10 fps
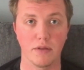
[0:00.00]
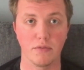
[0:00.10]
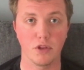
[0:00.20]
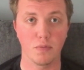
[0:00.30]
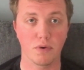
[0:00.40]

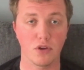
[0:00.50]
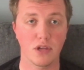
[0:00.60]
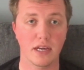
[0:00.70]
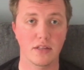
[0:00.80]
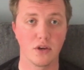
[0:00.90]
new
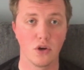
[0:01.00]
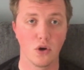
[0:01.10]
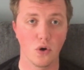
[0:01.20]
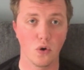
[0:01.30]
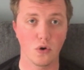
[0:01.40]
project
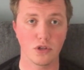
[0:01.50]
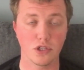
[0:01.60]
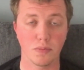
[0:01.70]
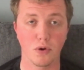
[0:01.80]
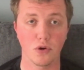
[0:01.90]
or to
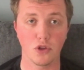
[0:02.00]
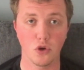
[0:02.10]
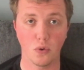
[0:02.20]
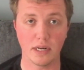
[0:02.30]
support your